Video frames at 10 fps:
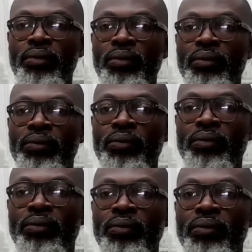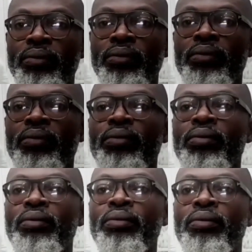Thank you very much for joining
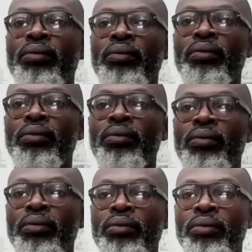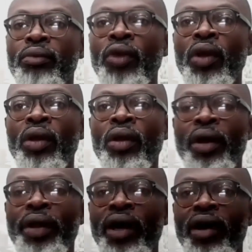us.
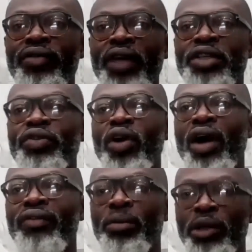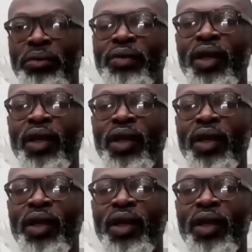Yeah, thanks for having me.